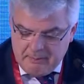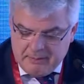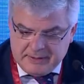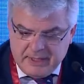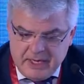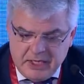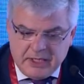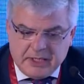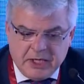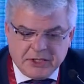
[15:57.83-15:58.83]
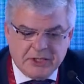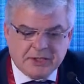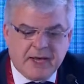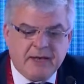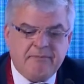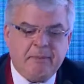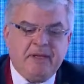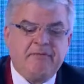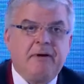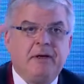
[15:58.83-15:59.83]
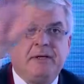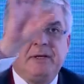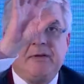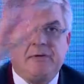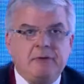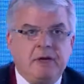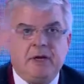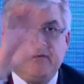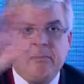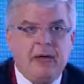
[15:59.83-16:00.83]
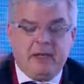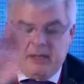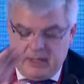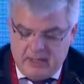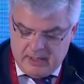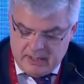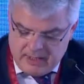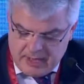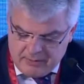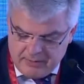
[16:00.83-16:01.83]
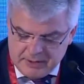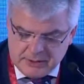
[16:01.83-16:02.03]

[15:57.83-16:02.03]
but the indications can be divided in three main areas.